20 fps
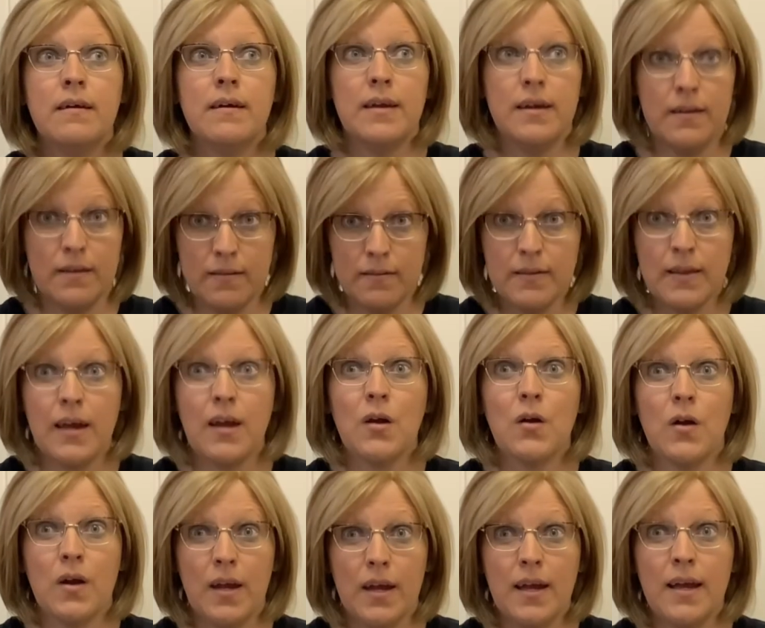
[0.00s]
It is
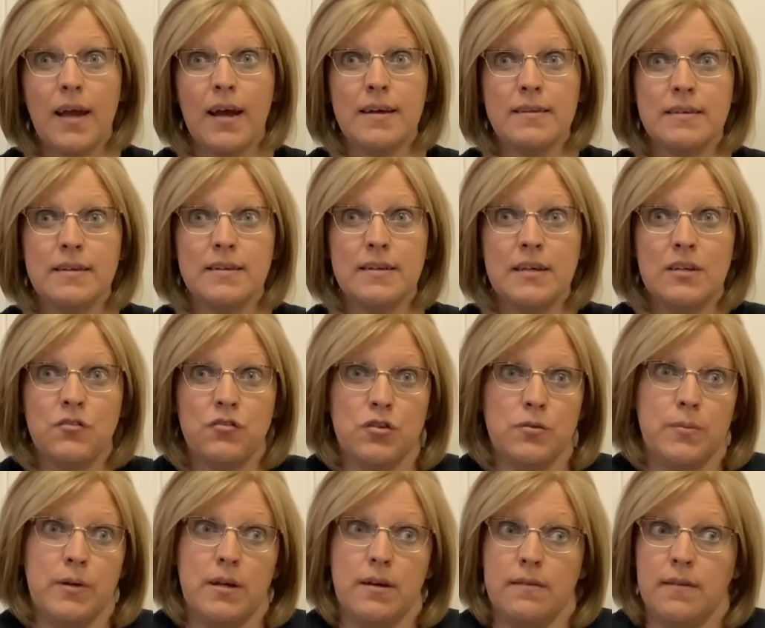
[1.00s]
scary as a teacher,
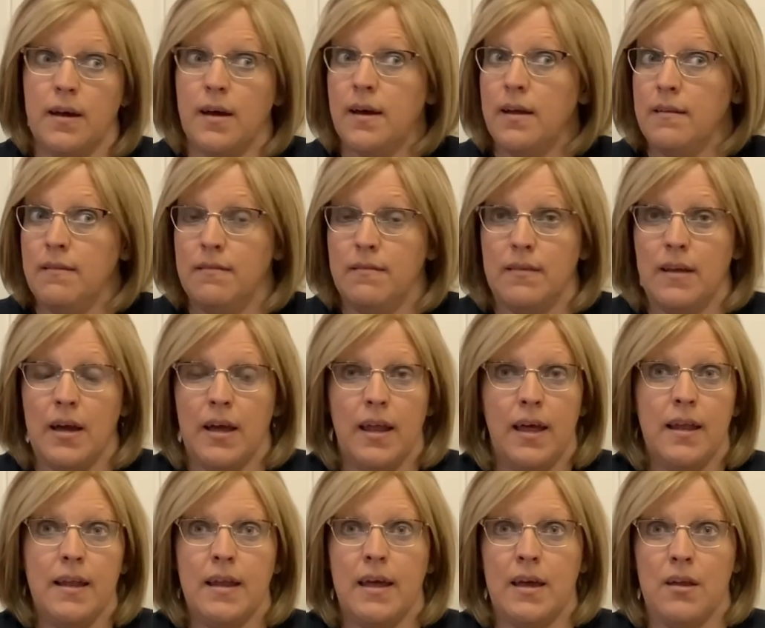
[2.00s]
because I
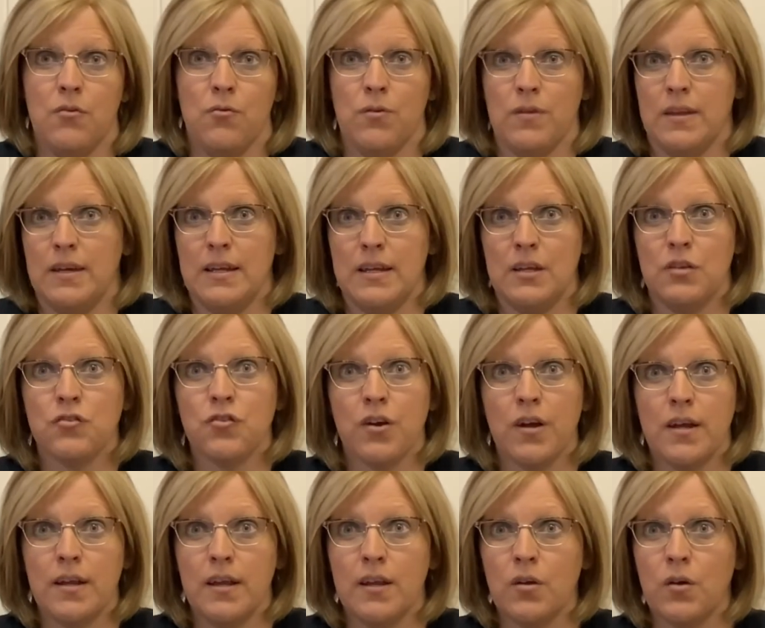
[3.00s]
hadn't had really any
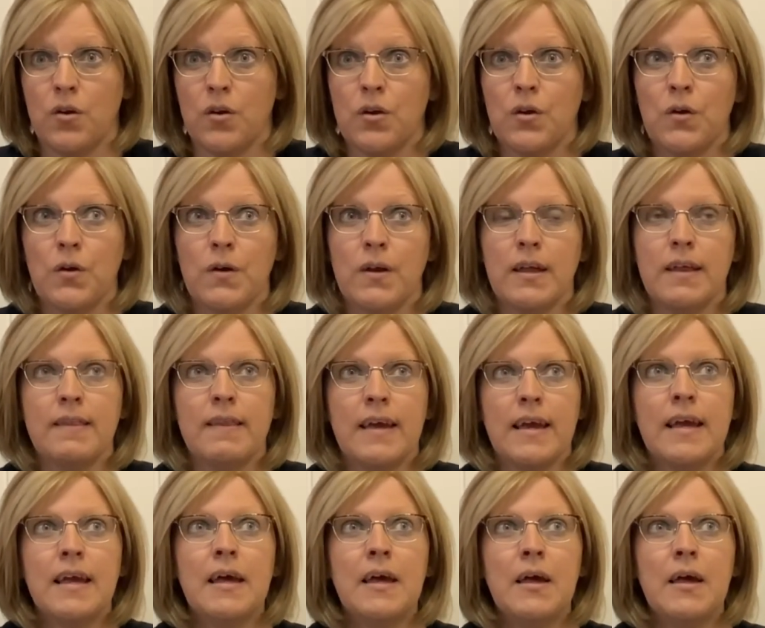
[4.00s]
training on it or anything.